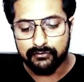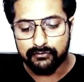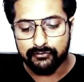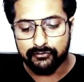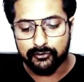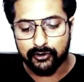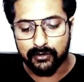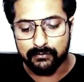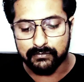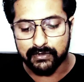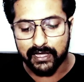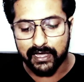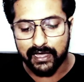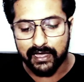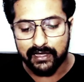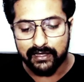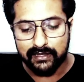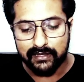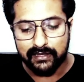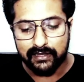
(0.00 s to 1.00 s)
from
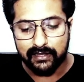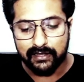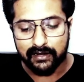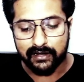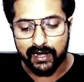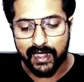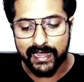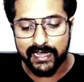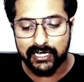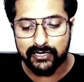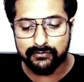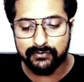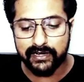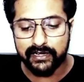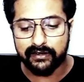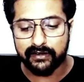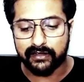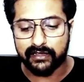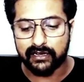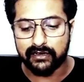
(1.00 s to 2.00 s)
the right
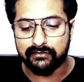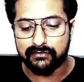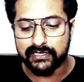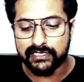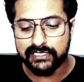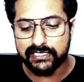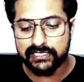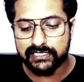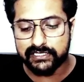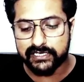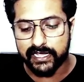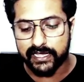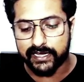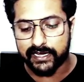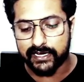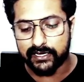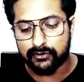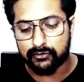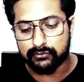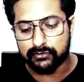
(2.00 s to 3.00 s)
ventricle, which is
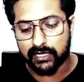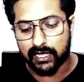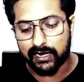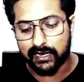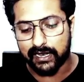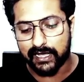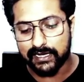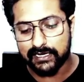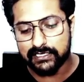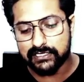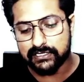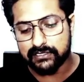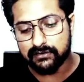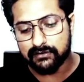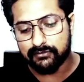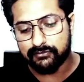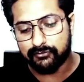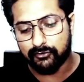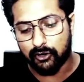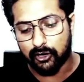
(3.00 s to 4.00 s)
taken to the lungs
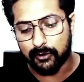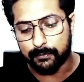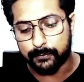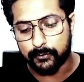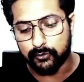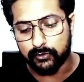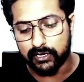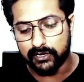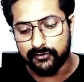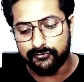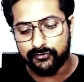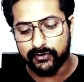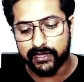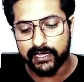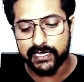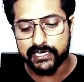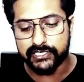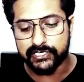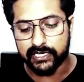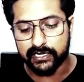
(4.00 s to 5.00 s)
for
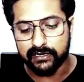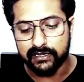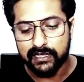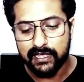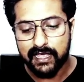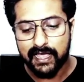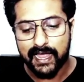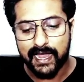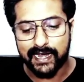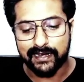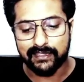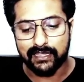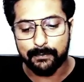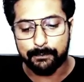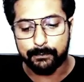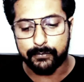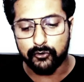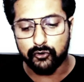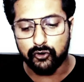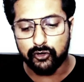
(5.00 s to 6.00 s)
purification, and the
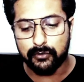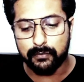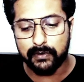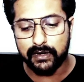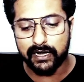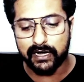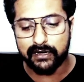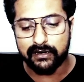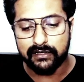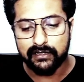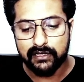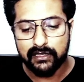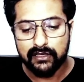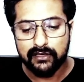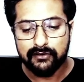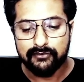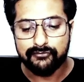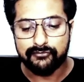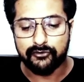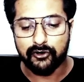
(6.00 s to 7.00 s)
pure blood
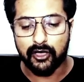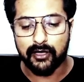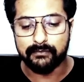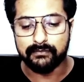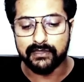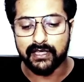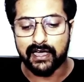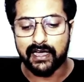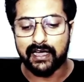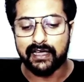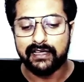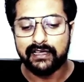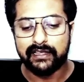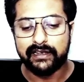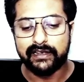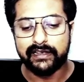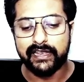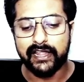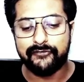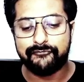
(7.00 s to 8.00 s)
from the
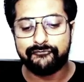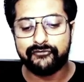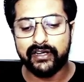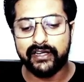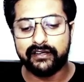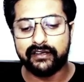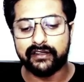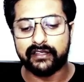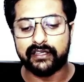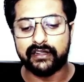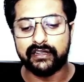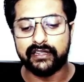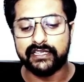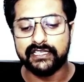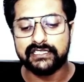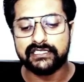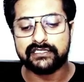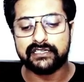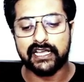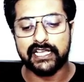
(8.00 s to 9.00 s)
left ventricle
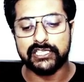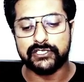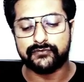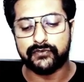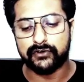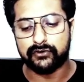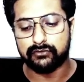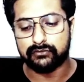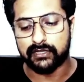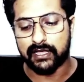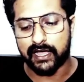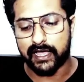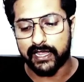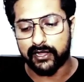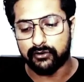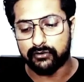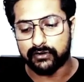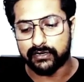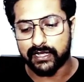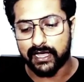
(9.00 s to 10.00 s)
is transferred to the
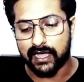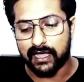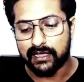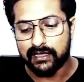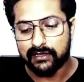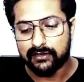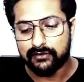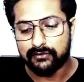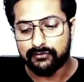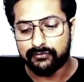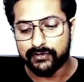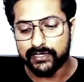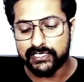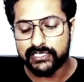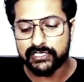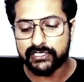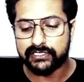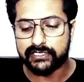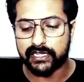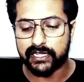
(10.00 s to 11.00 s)
aorta,
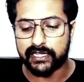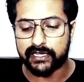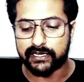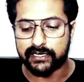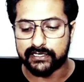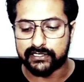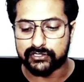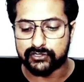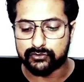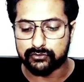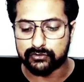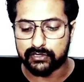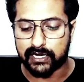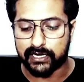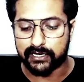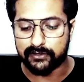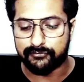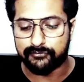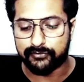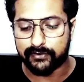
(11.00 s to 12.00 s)
which takes it to the
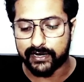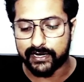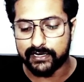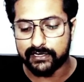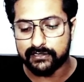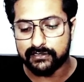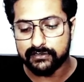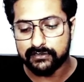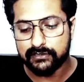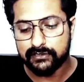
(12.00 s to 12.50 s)
different